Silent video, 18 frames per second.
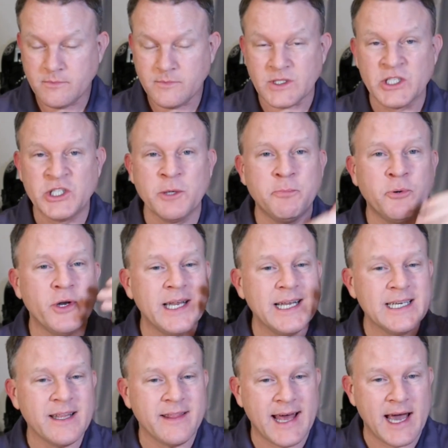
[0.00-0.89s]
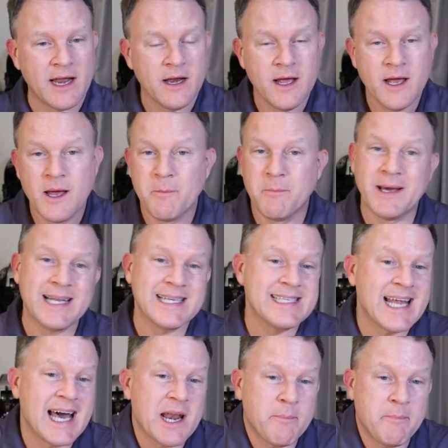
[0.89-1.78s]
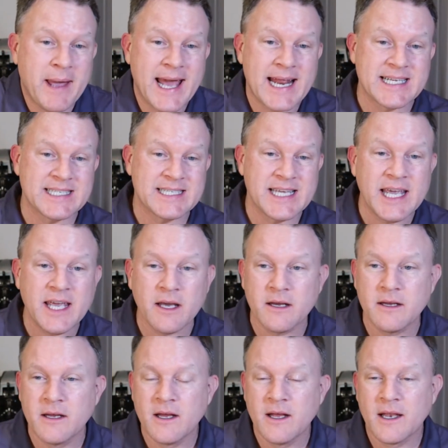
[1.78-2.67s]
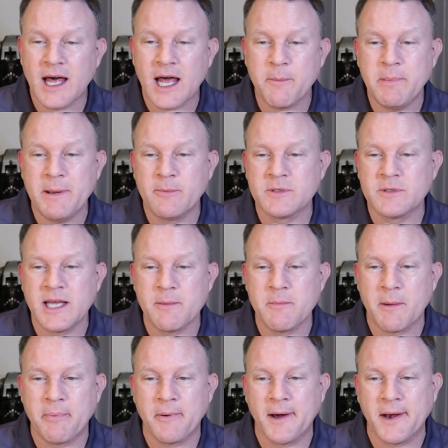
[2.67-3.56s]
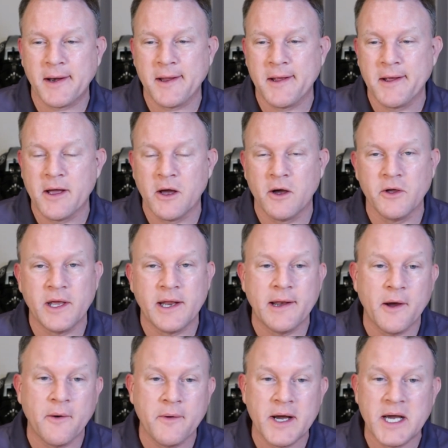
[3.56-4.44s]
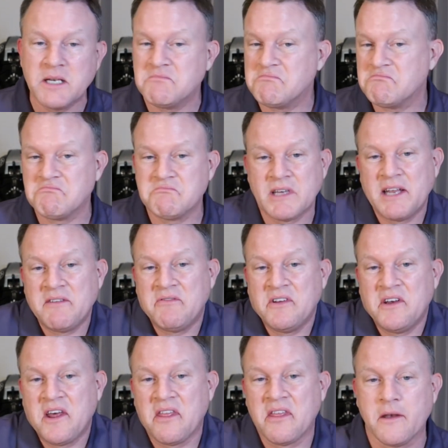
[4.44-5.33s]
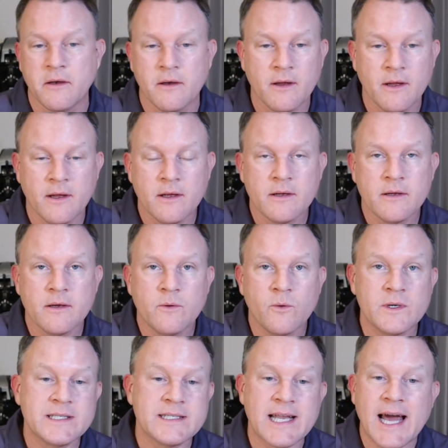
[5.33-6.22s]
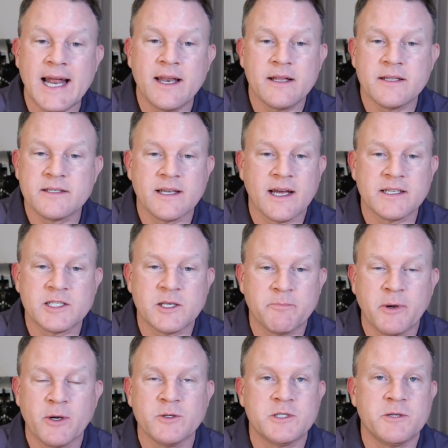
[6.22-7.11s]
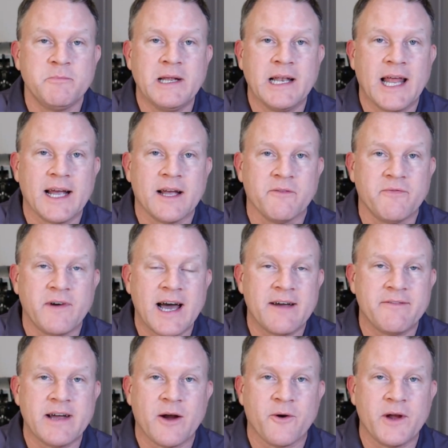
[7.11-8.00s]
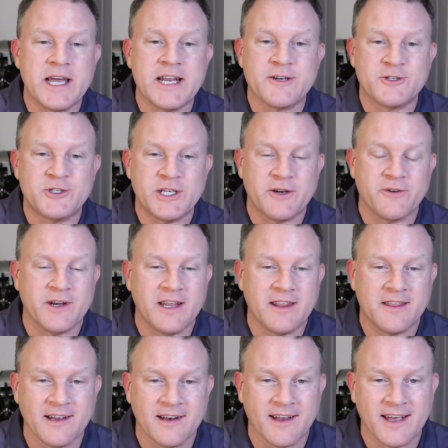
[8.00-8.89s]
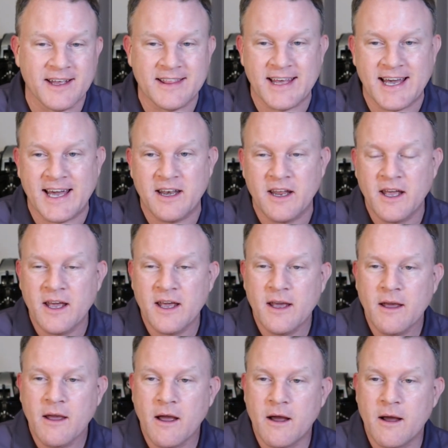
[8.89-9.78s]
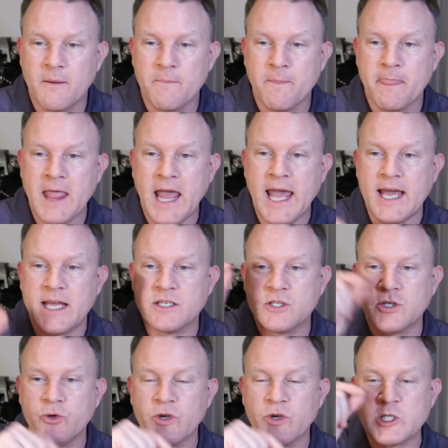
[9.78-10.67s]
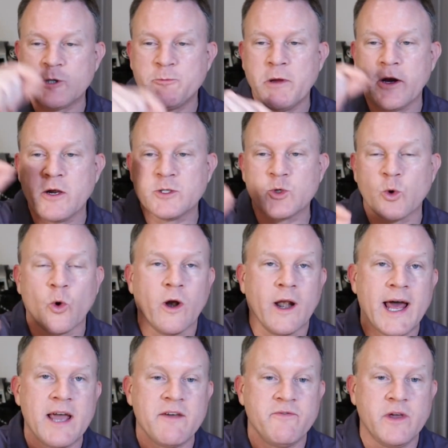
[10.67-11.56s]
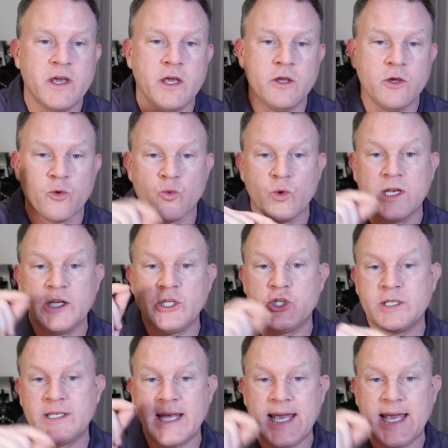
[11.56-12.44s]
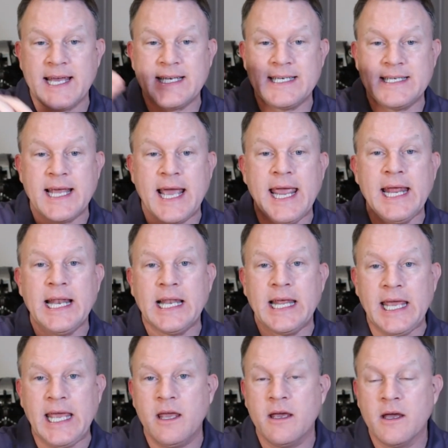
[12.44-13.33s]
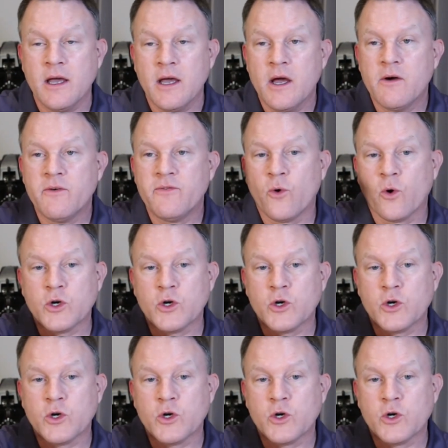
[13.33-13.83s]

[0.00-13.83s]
to put into that. But it's not a panacea. A lot of people take my product and go, you know what? I didn't feel nothing. Well, it's not supposed to be like a 5-hour energy or anything like that. And to experience oral IV, you really should take it daily for